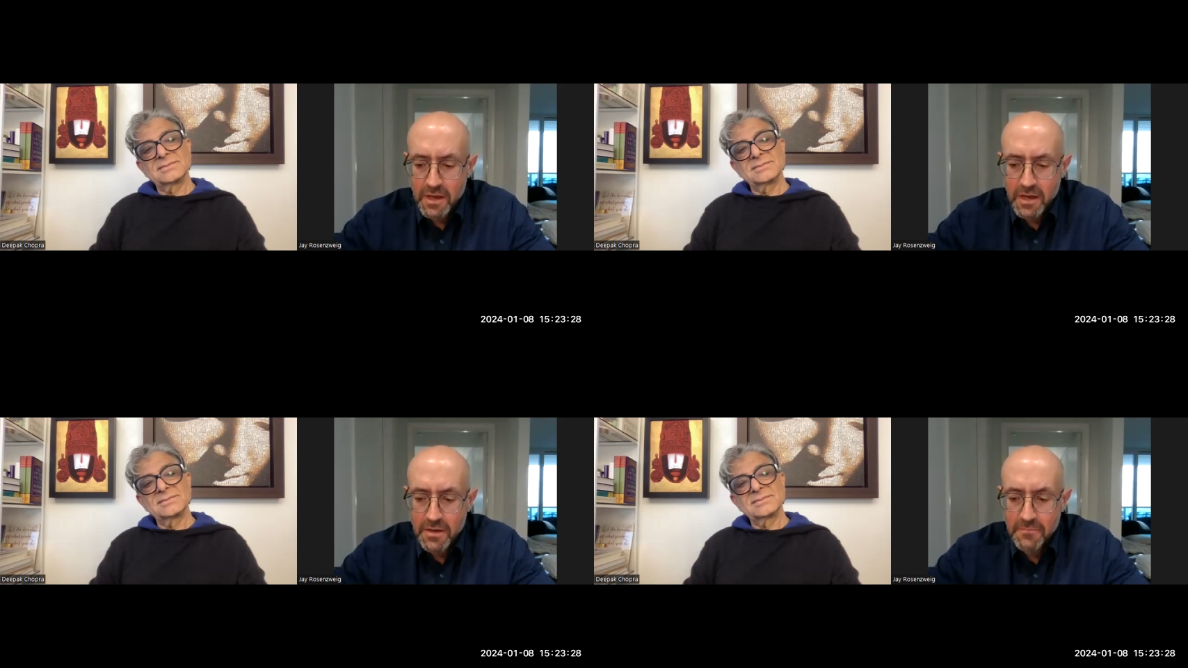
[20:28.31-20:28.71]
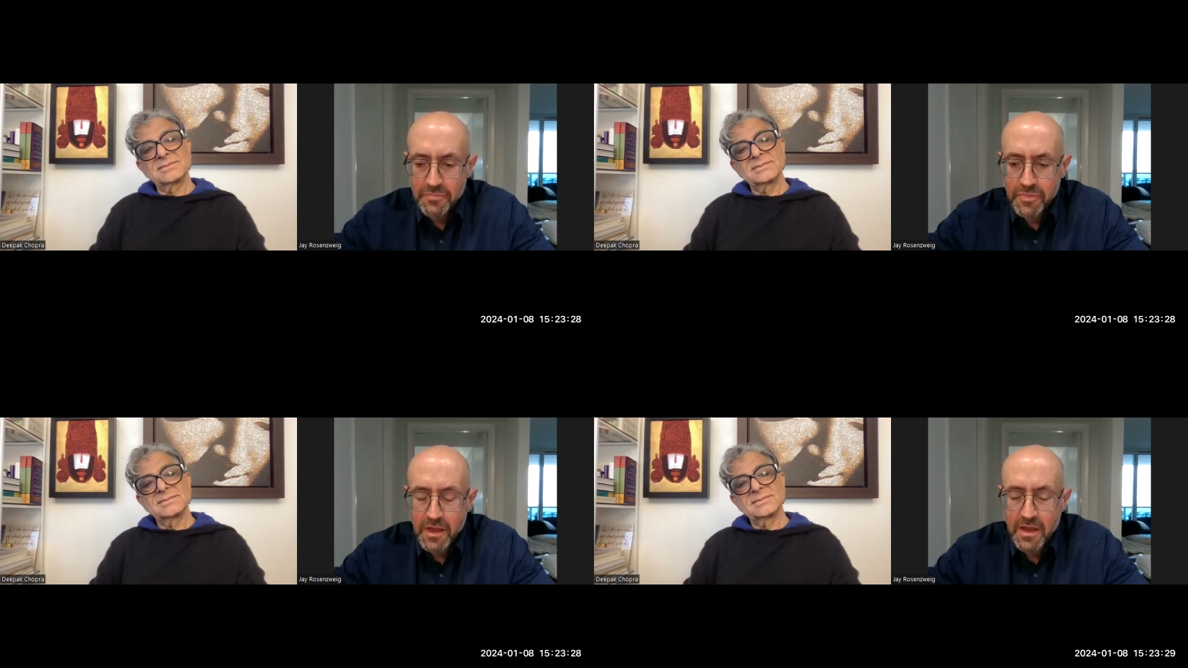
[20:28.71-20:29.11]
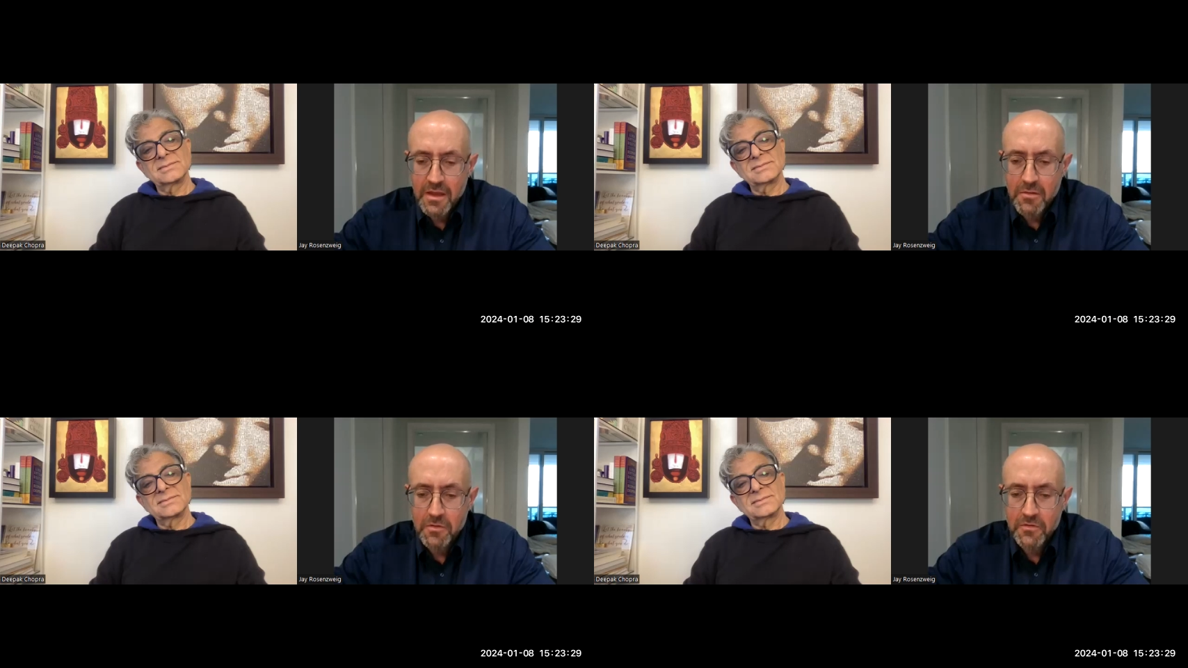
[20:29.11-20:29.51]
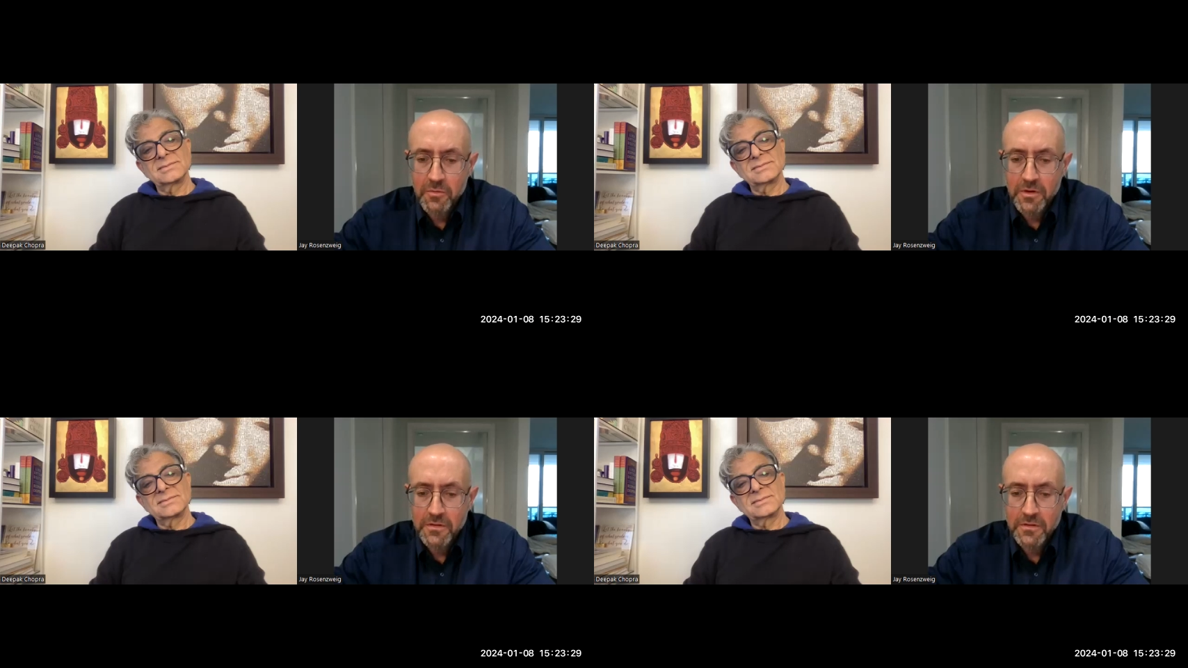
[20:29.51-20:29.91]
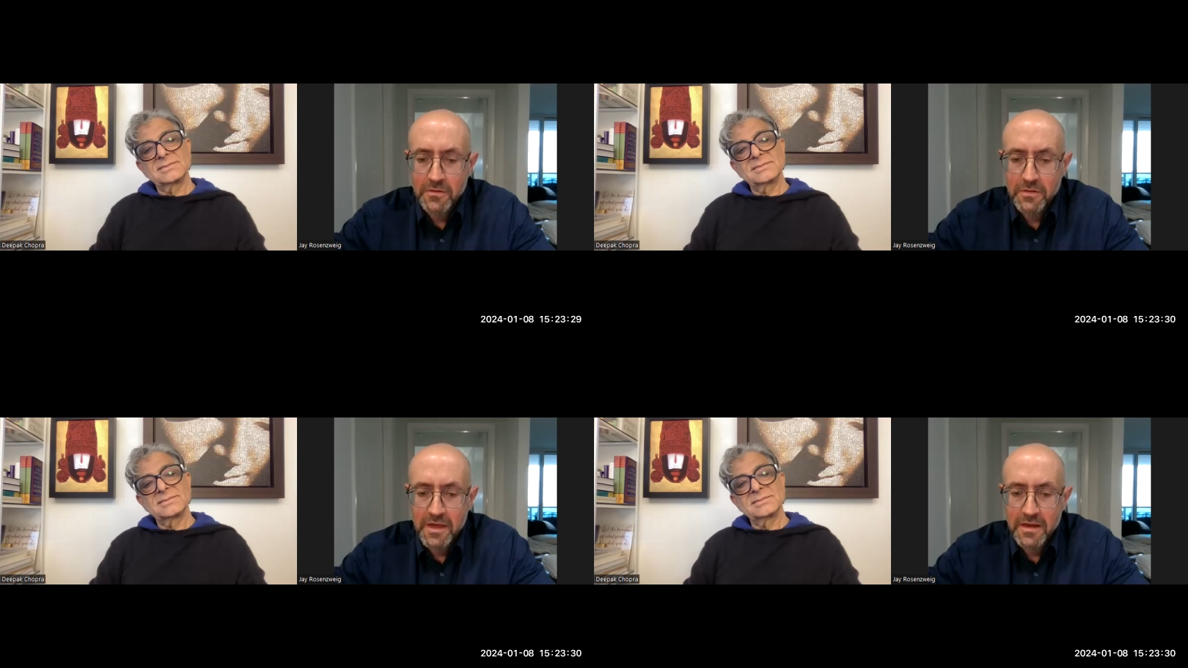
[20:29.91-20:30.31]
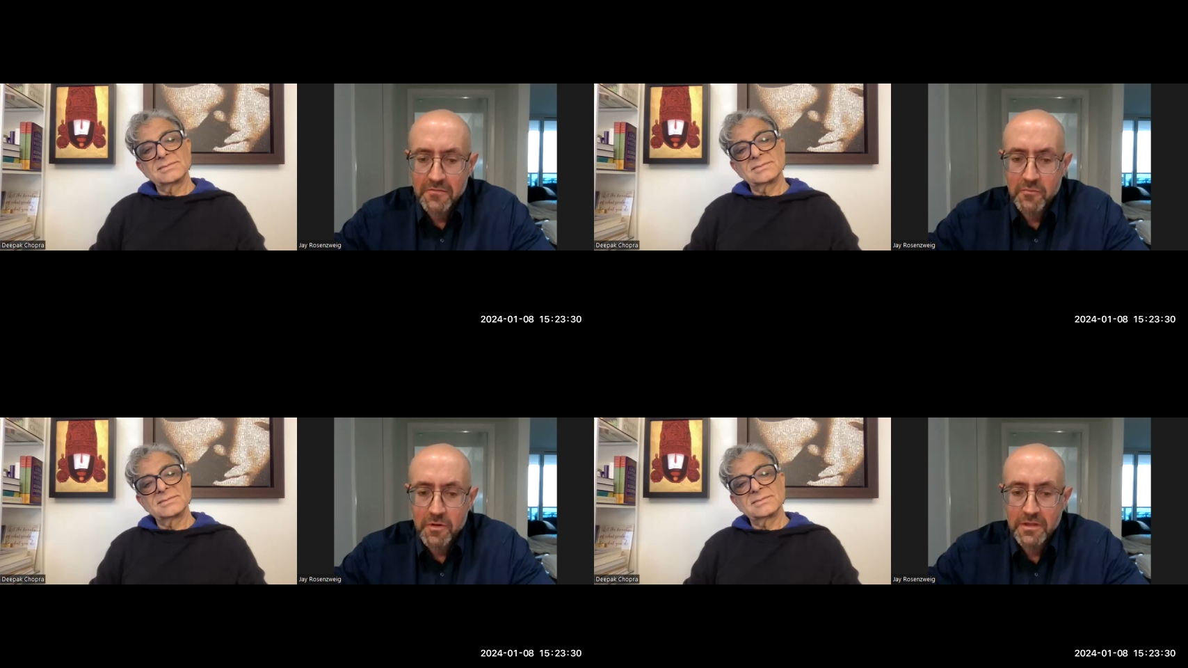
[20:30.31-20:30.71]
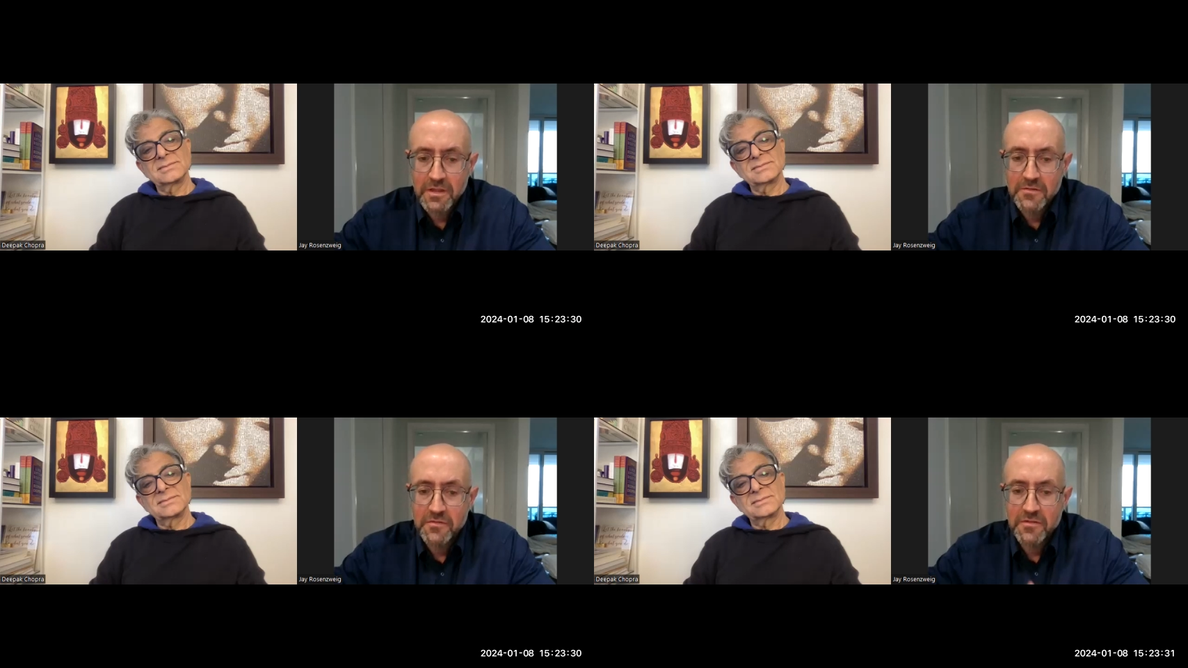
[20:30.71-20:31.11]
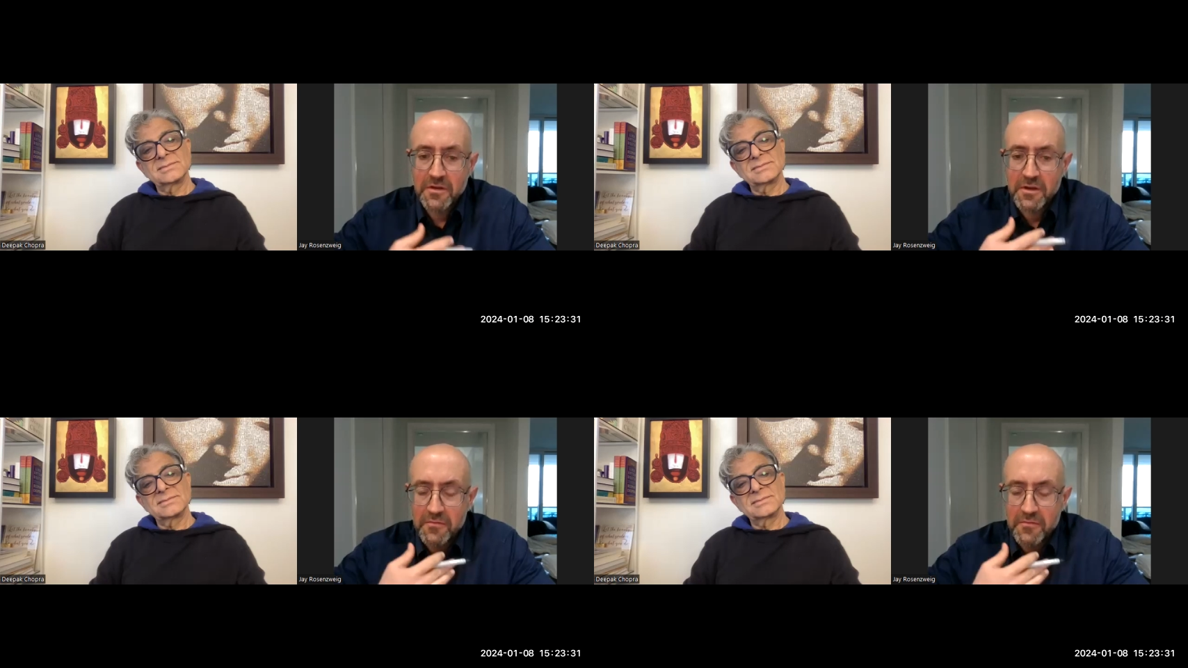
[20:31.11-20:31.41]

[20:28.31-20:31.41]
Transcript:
Speaker 1: Um, I always wondered that if one lives a,